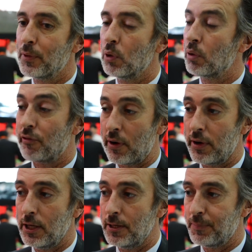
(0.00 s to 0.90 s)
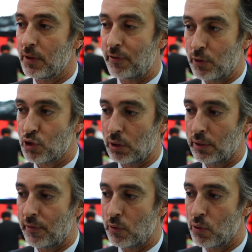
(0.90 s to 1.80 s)
look very very
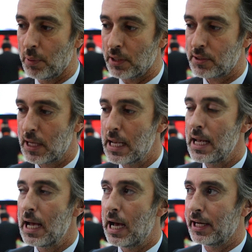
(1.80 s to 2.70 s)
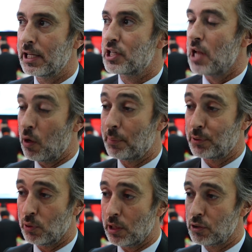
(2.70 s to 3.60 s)
solid, very robust. And it's now up
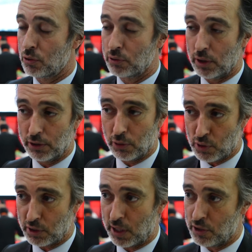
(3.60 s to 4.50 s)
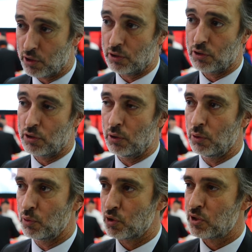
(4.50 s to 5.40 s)
to us to turn those intentions,
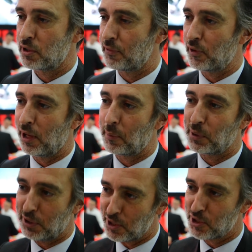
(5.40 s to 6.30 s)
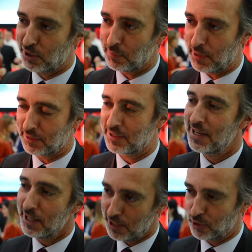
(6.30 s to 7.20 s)
those, if you like, potential demand,
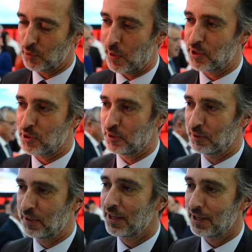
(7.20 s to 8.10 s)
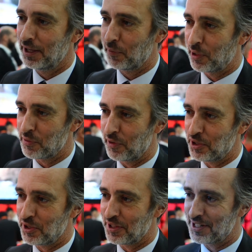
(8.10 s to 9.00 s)
into actual
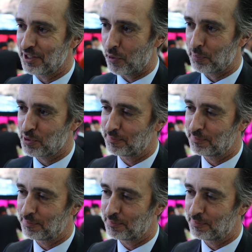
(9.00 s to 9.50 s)
reservations and trips.